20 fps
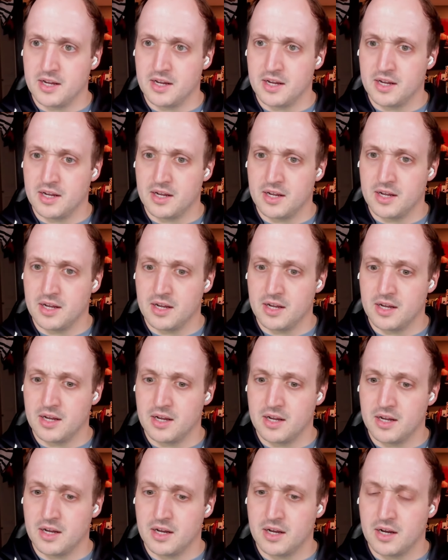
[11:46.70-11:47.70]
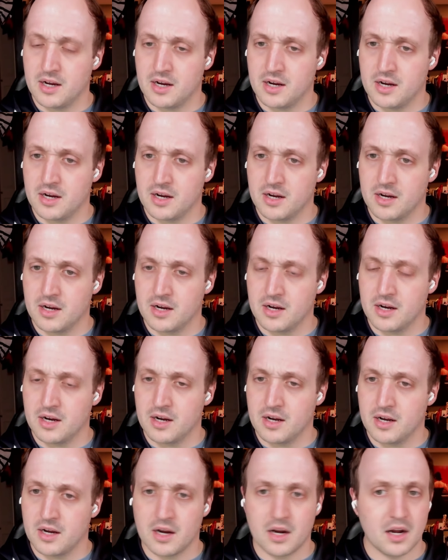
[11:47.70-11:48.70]

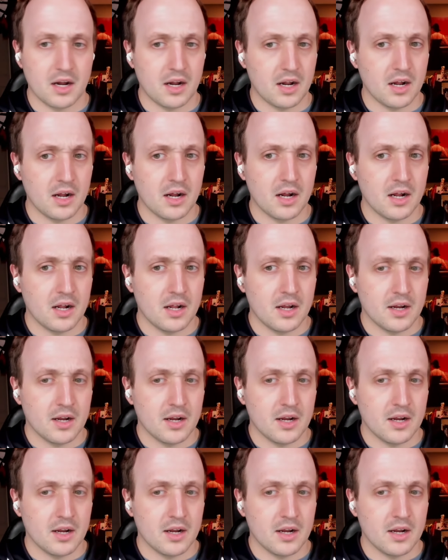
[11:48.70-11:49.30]
(no one is talking)